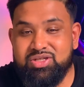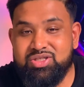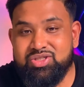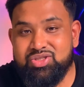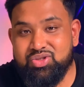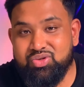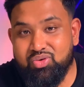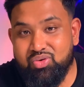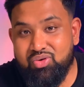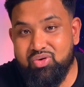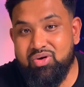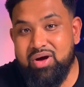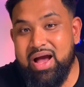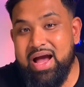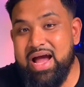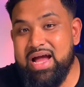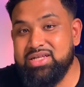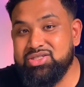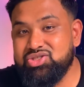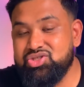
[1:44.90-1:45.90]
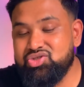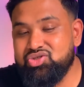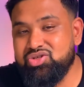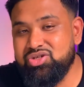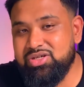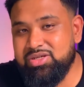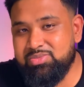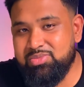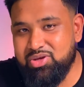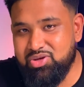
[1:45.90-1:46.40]
store and
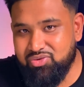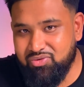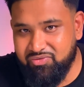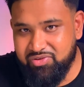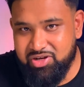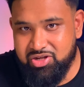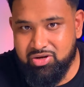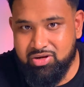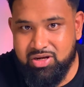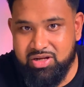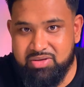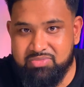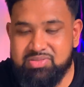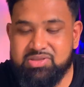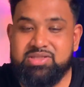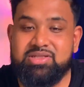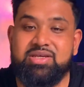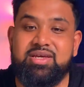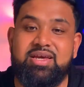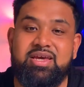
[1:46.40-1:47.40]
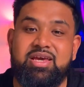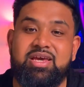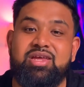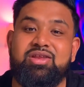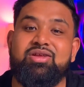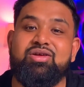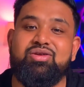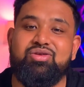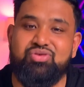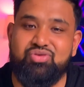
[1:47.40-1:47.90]
stream your video clips
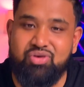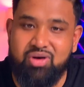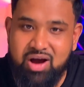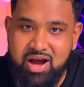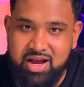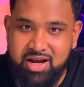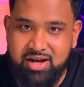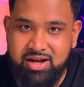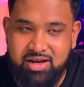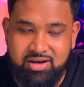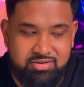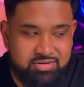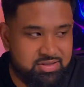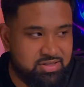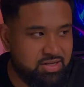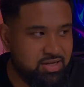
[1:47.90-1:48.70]
in your iCloud